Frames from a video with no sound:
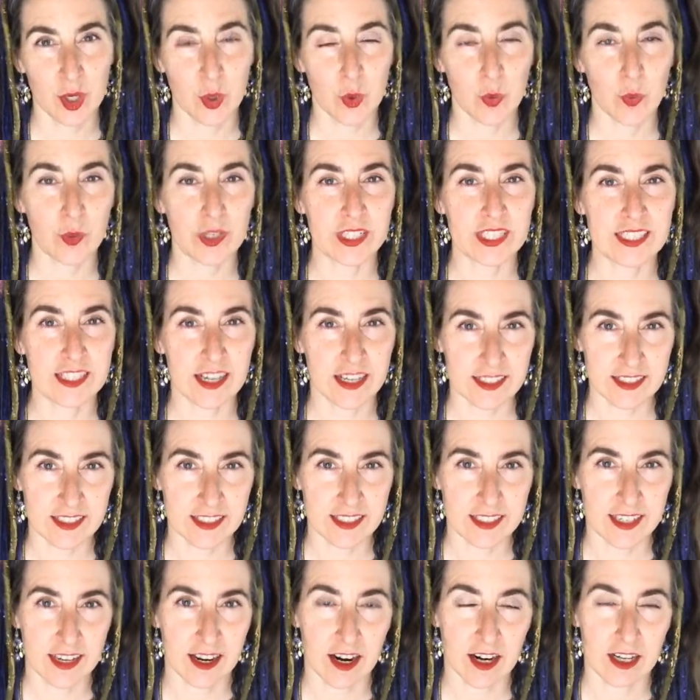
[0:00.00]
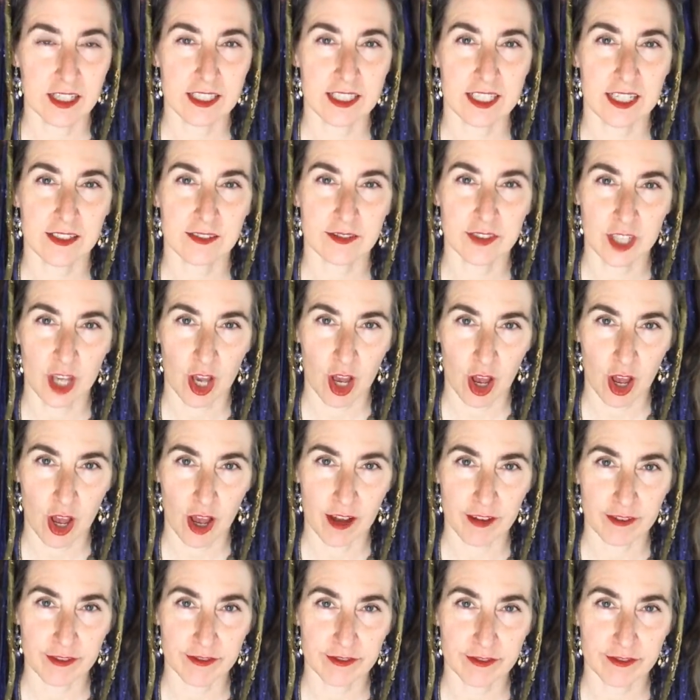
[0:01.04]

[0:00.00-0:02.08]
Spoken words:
we dust ourselves off,